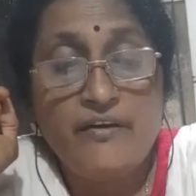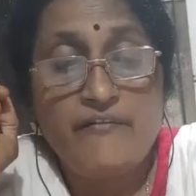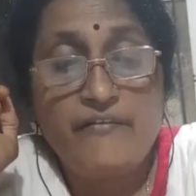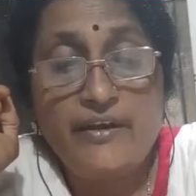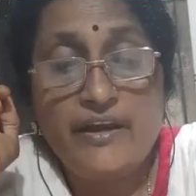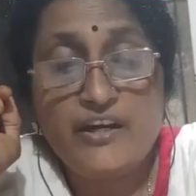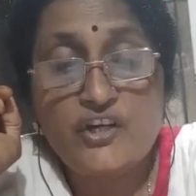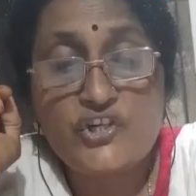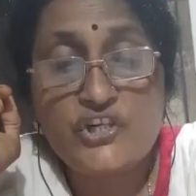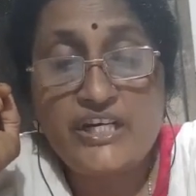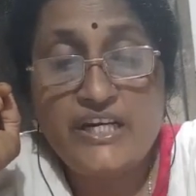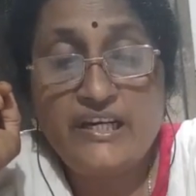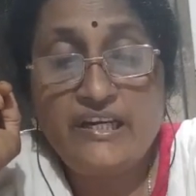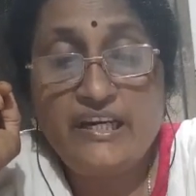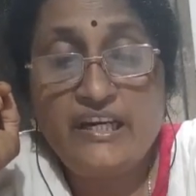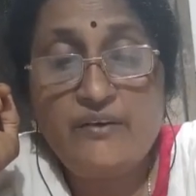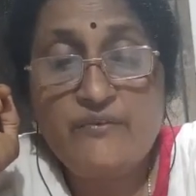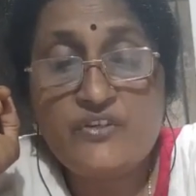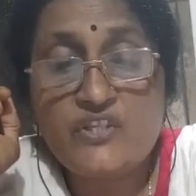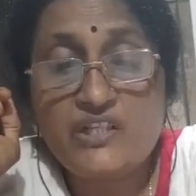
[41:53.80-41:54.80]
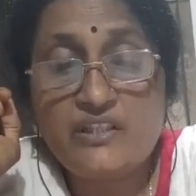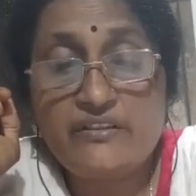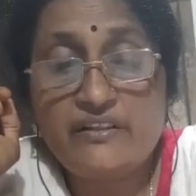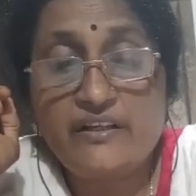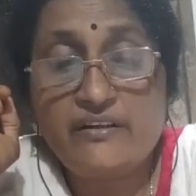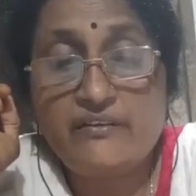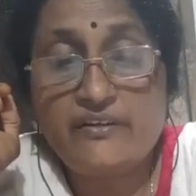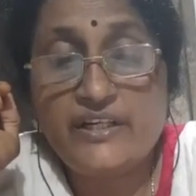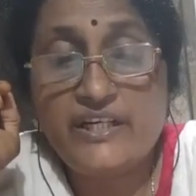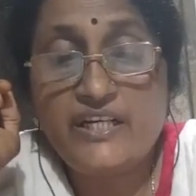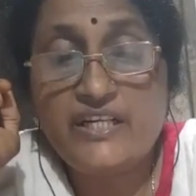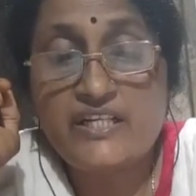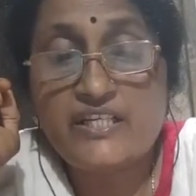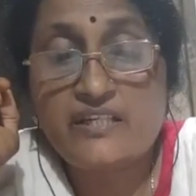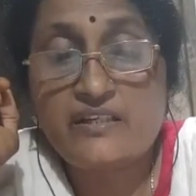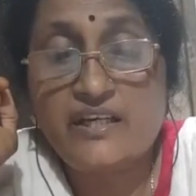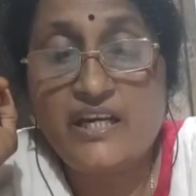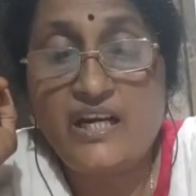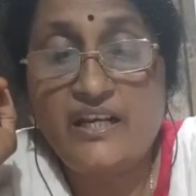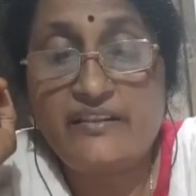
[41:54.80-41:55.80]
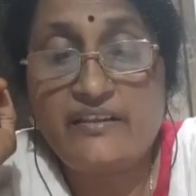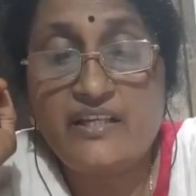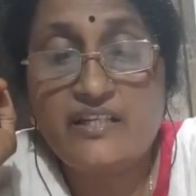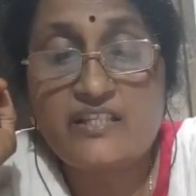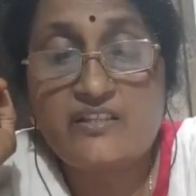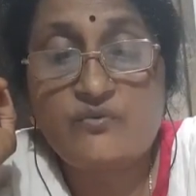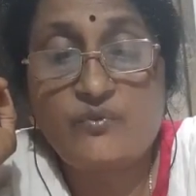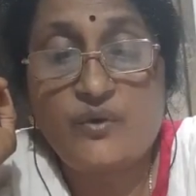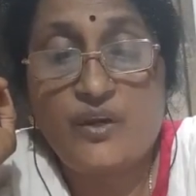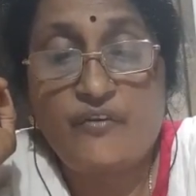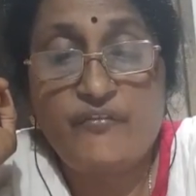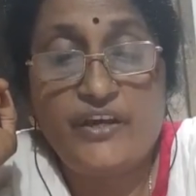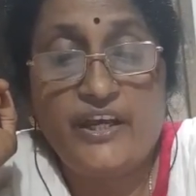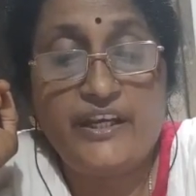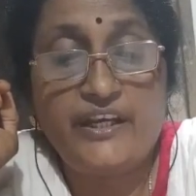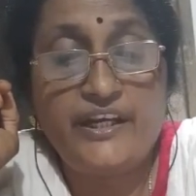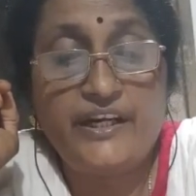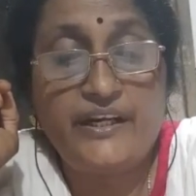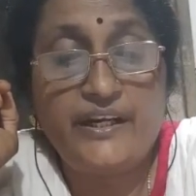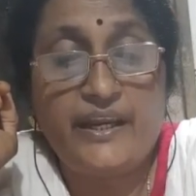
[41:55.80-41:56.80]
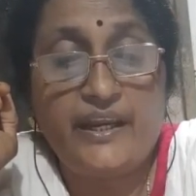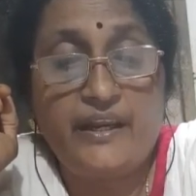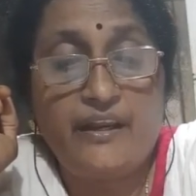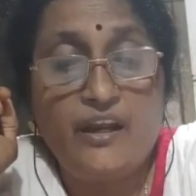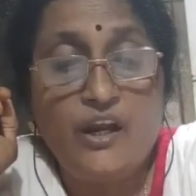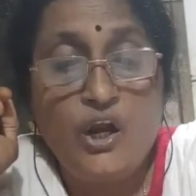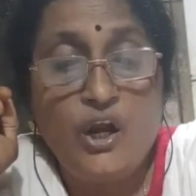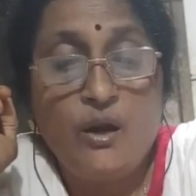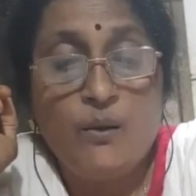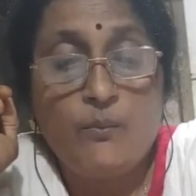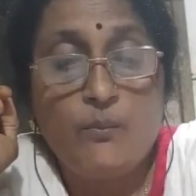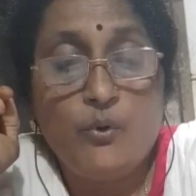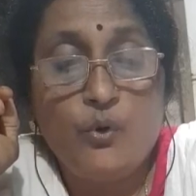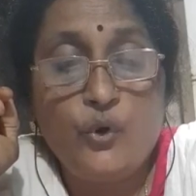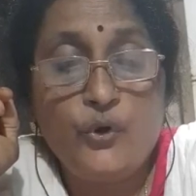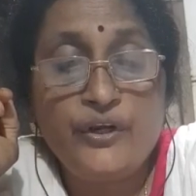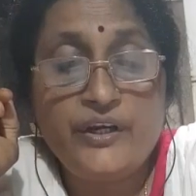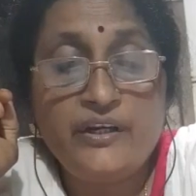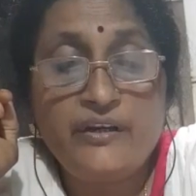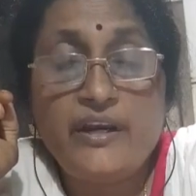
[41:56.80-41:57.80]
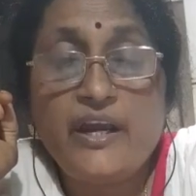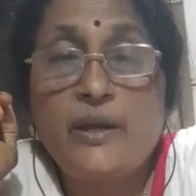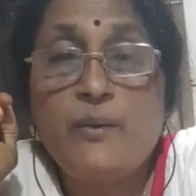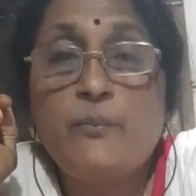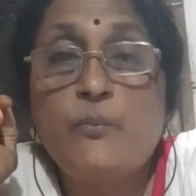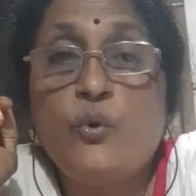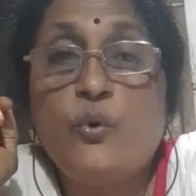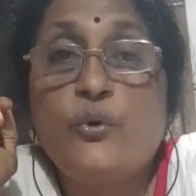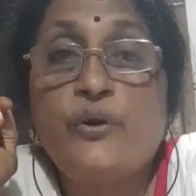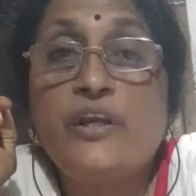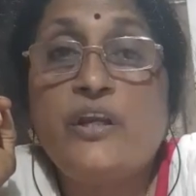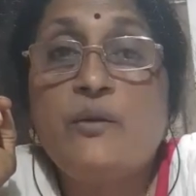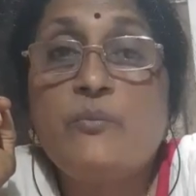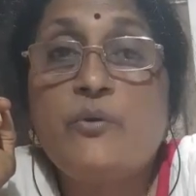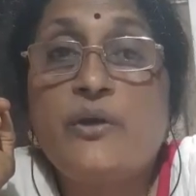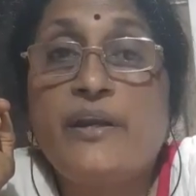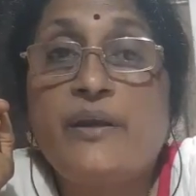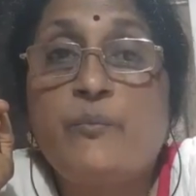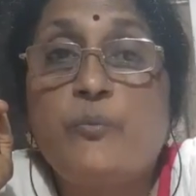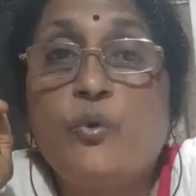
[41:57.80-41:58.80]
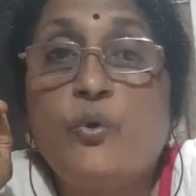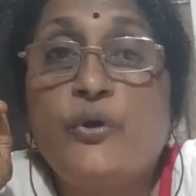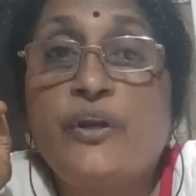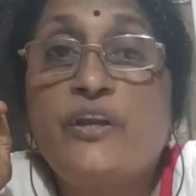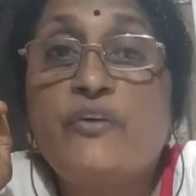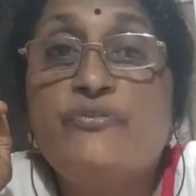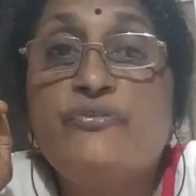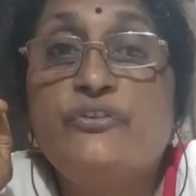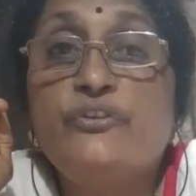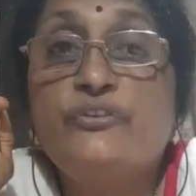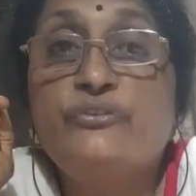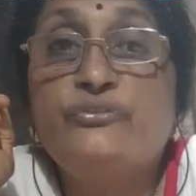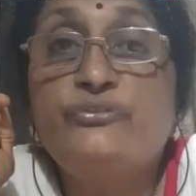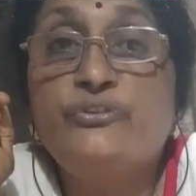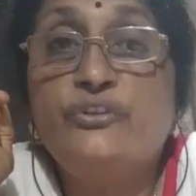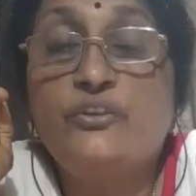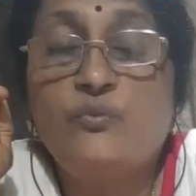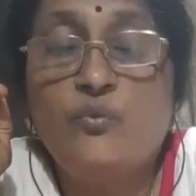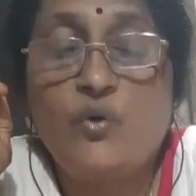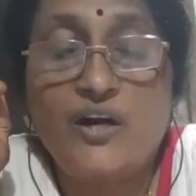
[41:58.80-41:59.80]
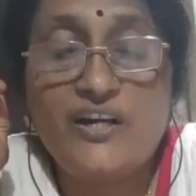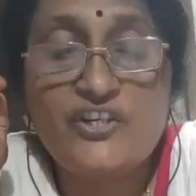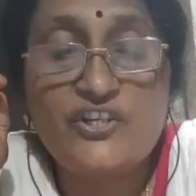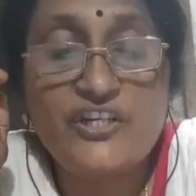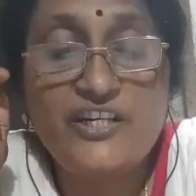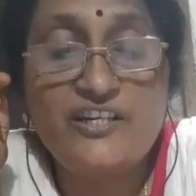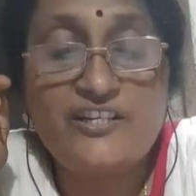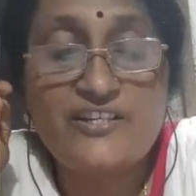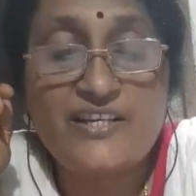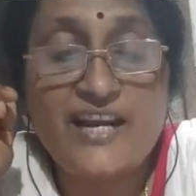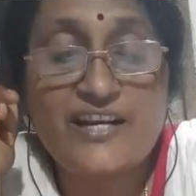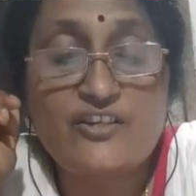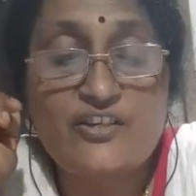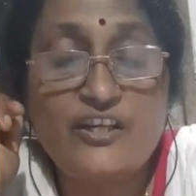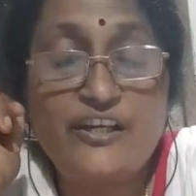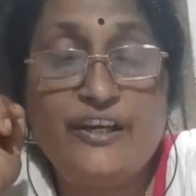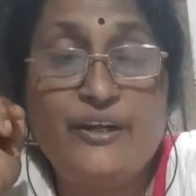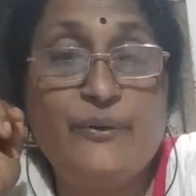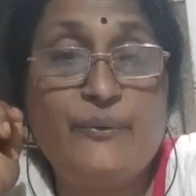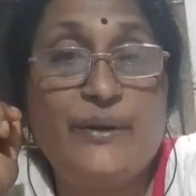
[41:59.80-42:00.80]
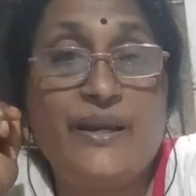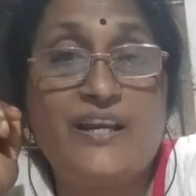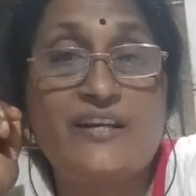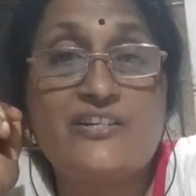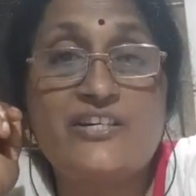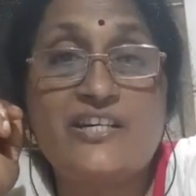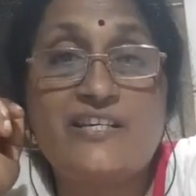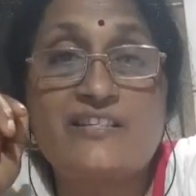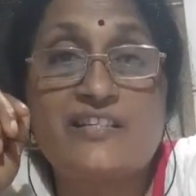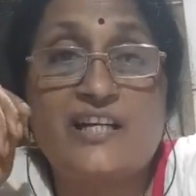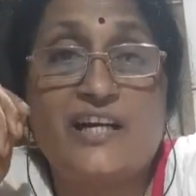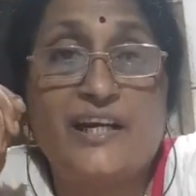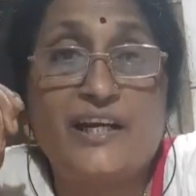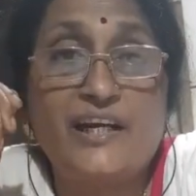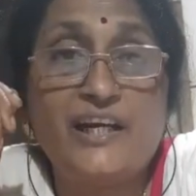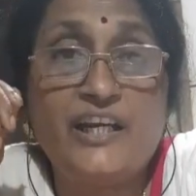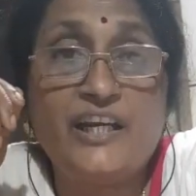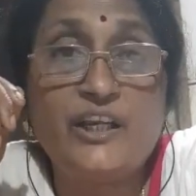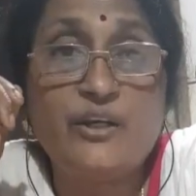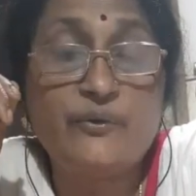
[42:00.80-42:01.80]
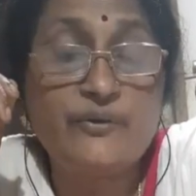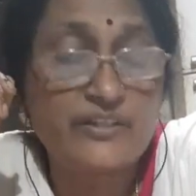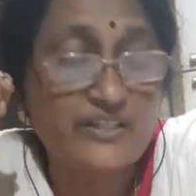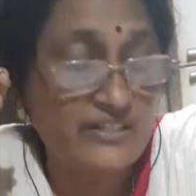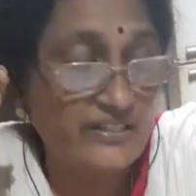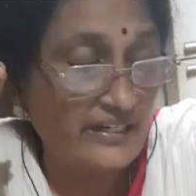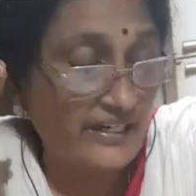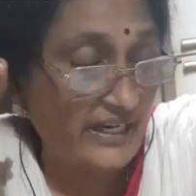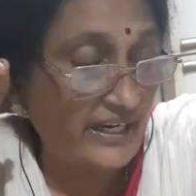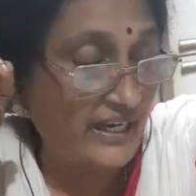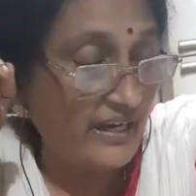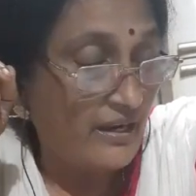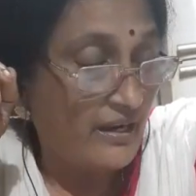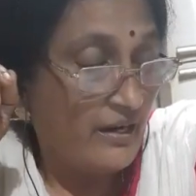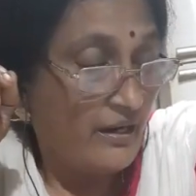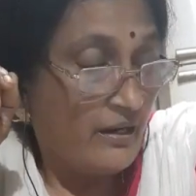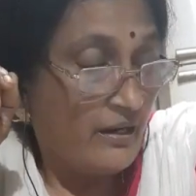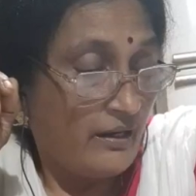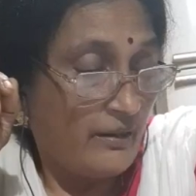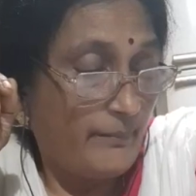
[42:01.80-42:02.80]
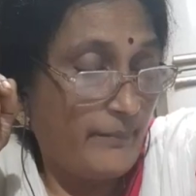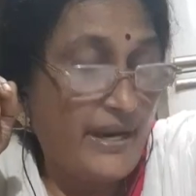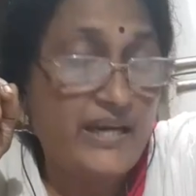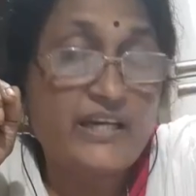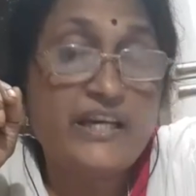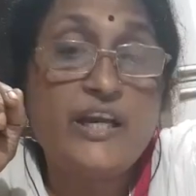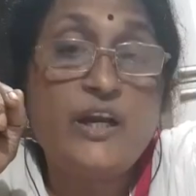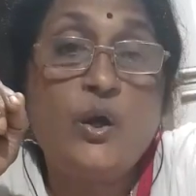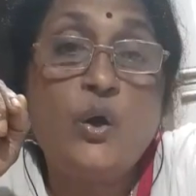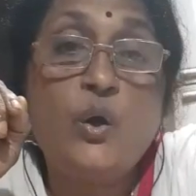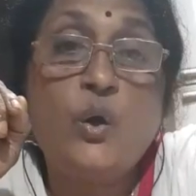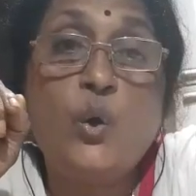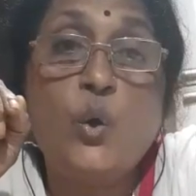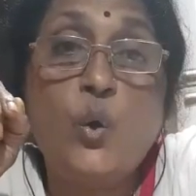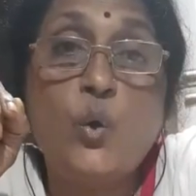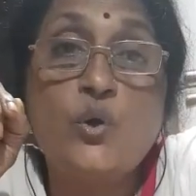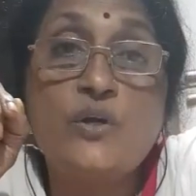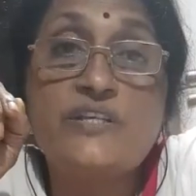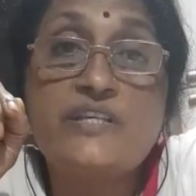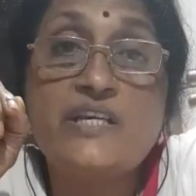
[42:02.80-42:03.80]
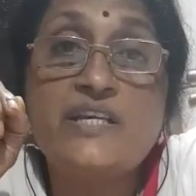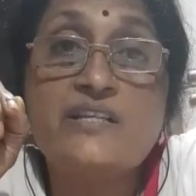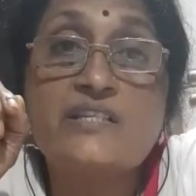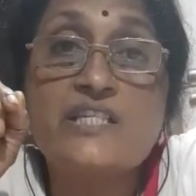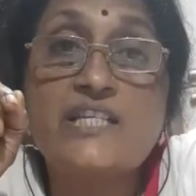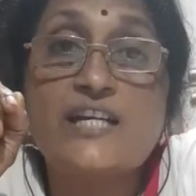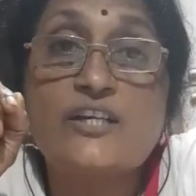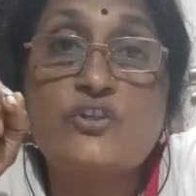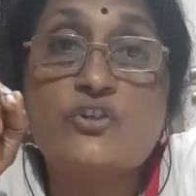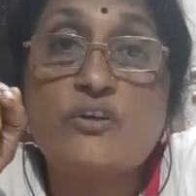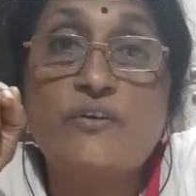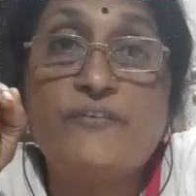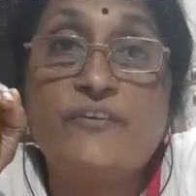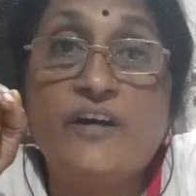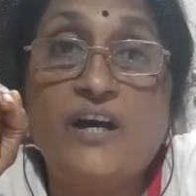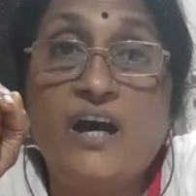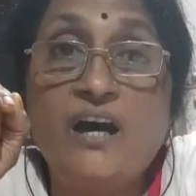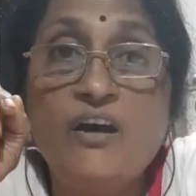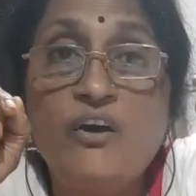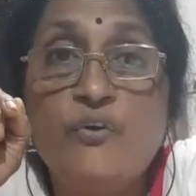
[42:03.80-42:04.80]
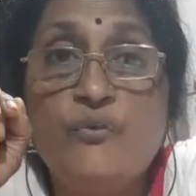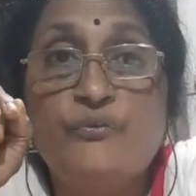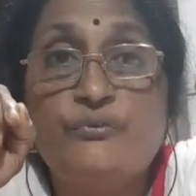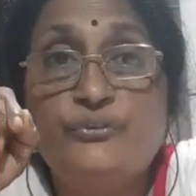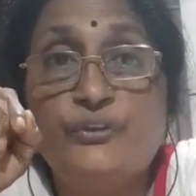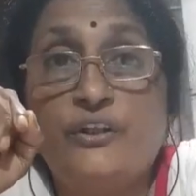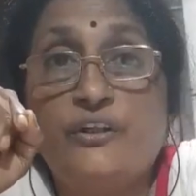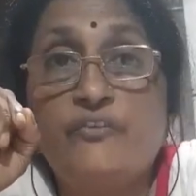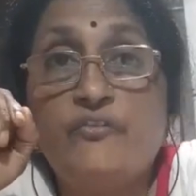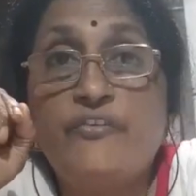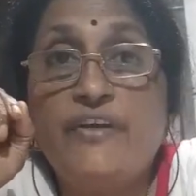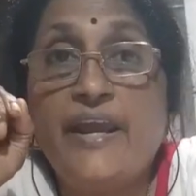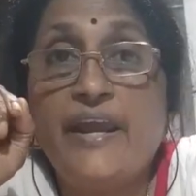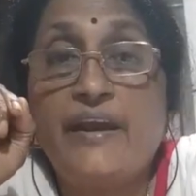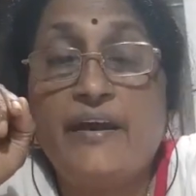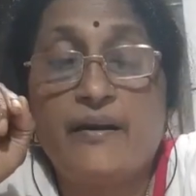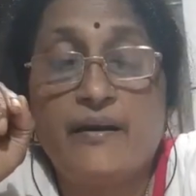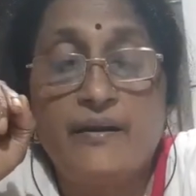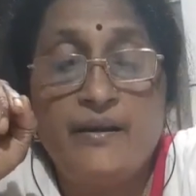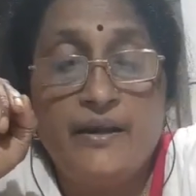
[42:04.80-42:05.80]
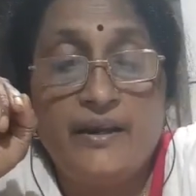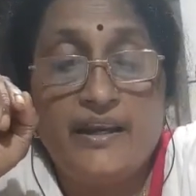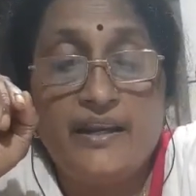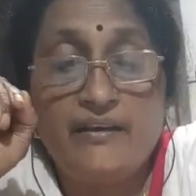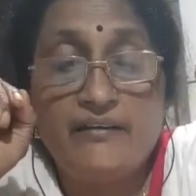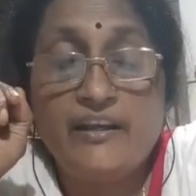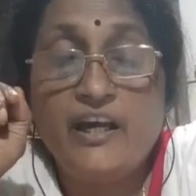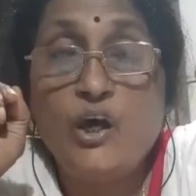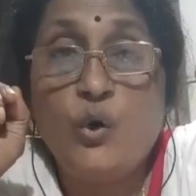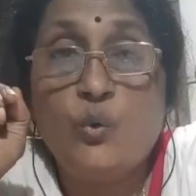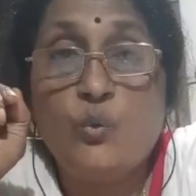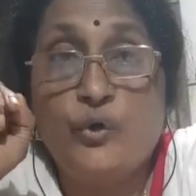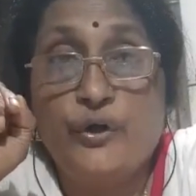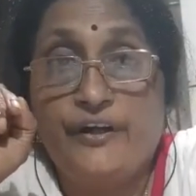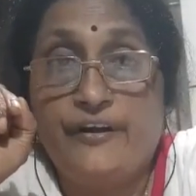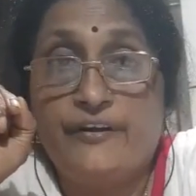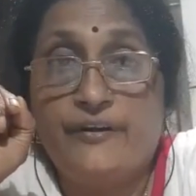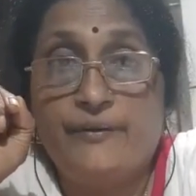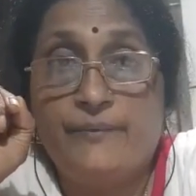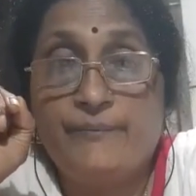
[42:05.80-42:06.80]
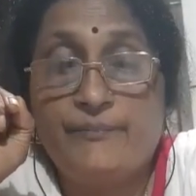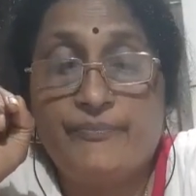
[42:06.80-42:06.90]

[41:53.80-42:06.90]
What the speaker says: where she lives in the trees till this very day, boring and boring and boring for food. What she is actually doing? She is continuously making holes in search of her food. Where? In the wood.